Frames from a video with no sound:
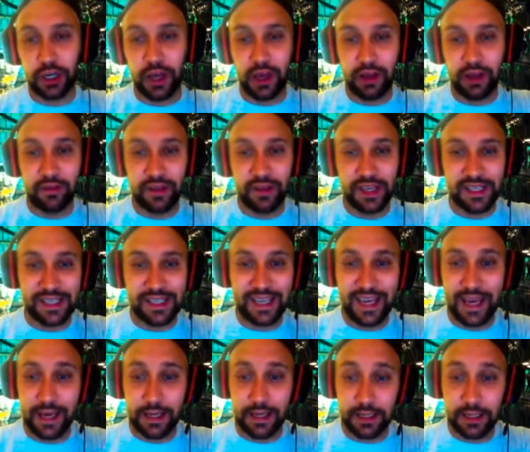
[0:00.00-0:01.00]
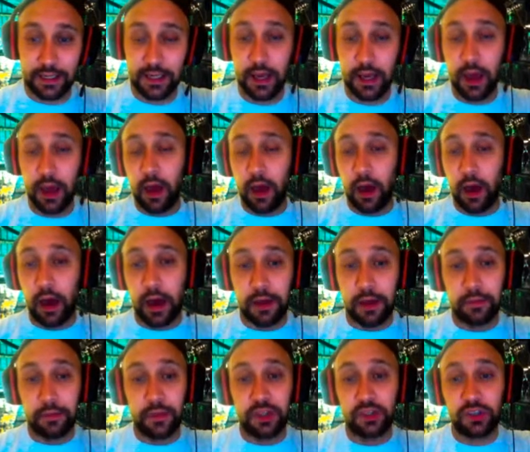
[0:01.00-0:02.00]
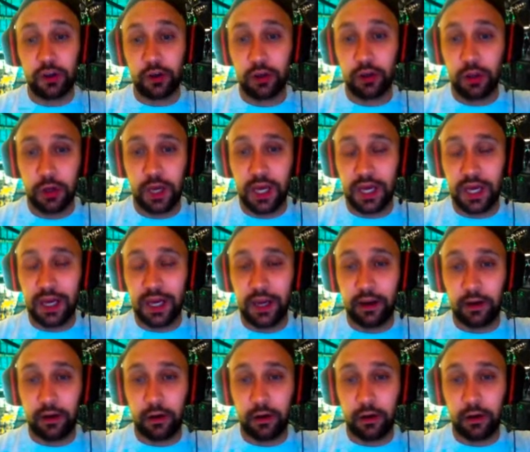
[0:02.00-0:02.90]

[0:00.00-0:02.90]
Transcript: of his kit. So you're looking here,